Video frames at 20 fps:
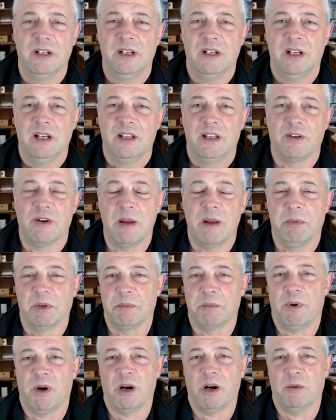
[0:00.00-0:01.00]
they're able to
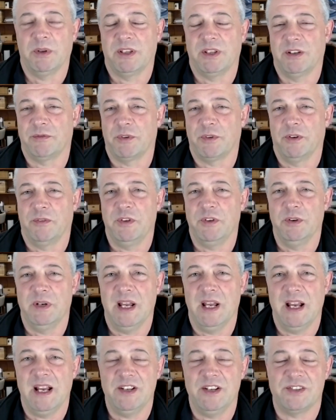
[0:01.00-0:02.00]
part with it for a few
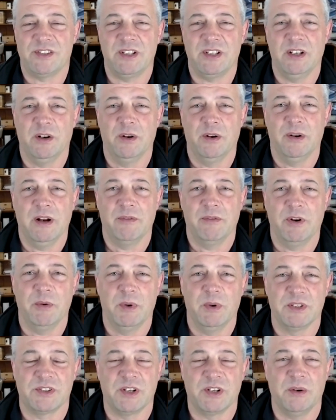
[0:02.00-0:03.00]
days, every
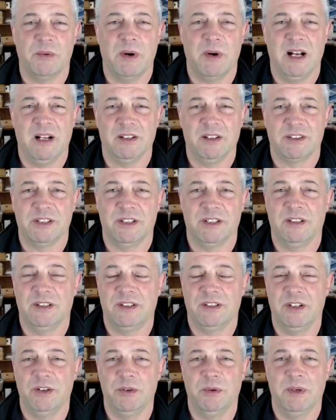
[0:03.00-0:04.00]
once in a while to
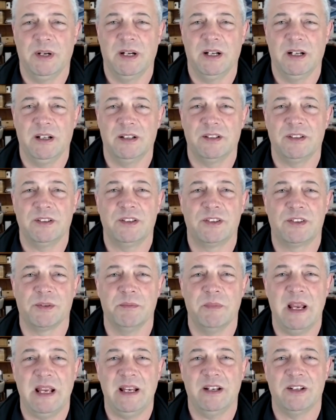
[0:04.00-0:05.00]
do
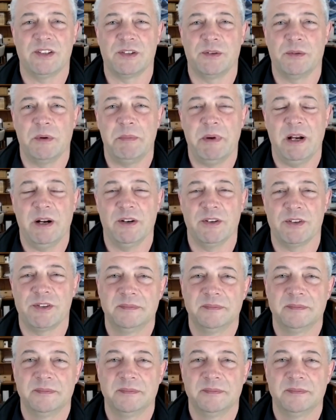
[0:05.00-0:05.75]
some maintenance and repairs.